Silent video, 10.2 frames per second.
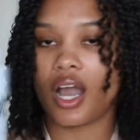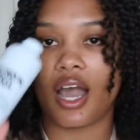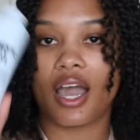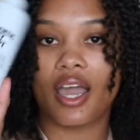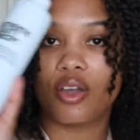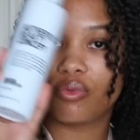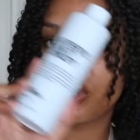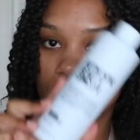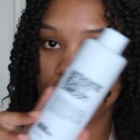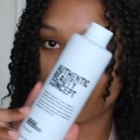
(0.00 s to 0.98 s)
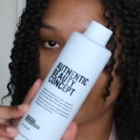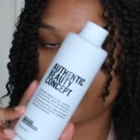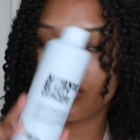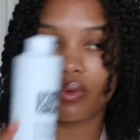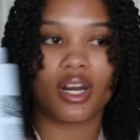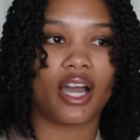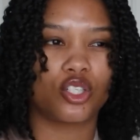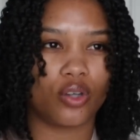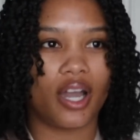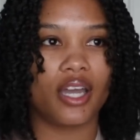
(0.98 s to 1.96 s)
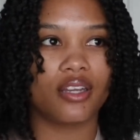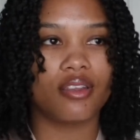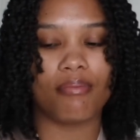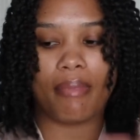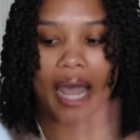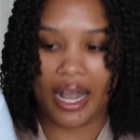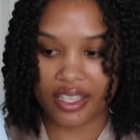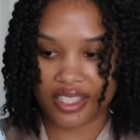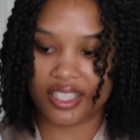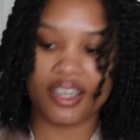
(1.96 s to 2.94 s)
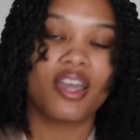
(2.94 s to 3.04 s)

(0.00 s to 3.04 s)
I really wanna try this one. I tried the mask